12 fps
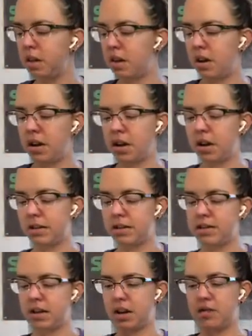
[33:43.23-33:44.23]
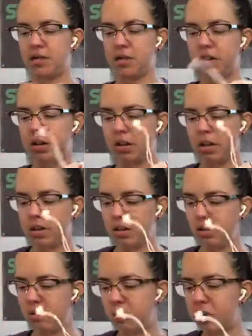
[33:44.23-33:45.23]
Let's see, I have
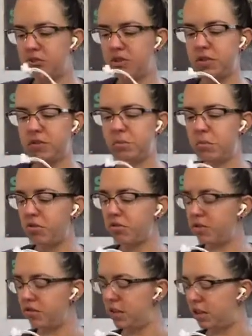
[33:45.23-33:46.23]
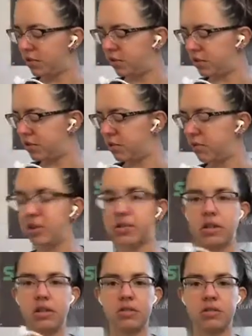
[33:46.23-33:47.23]
a bunch of, most of these for some reason
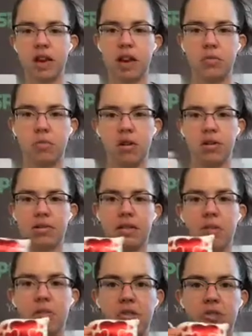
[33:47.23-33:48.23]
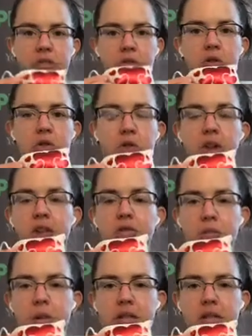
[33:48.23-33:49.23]
are side ones. I must have sold the other
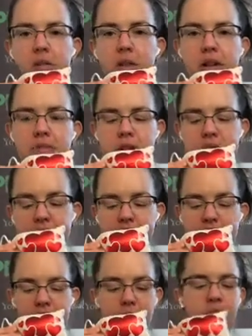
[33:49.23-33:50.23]
ones that went right side up.